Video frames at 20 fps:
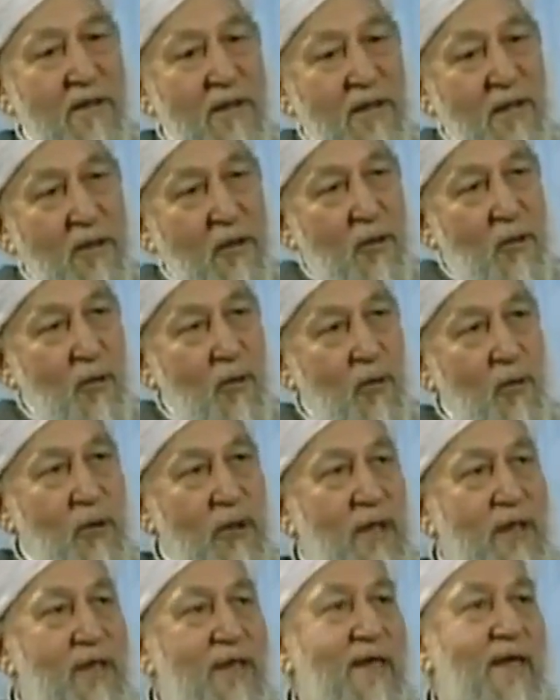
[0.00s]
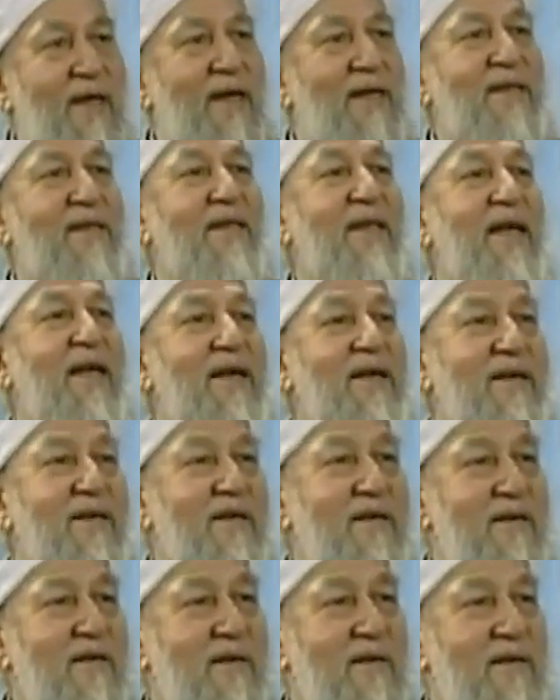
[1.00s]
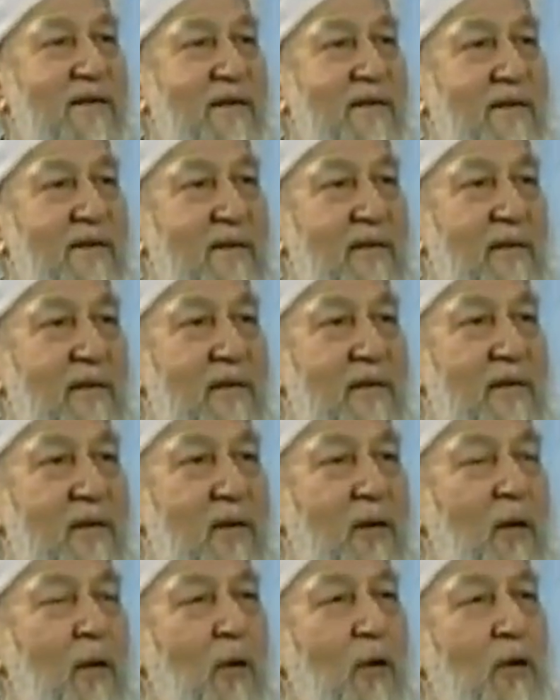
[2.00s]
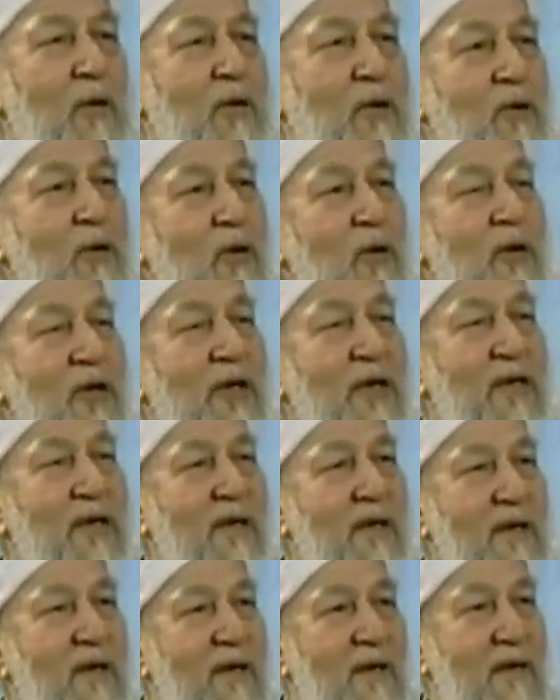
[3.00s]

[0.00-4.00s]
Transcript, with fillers: The Tur indicates that. The whole story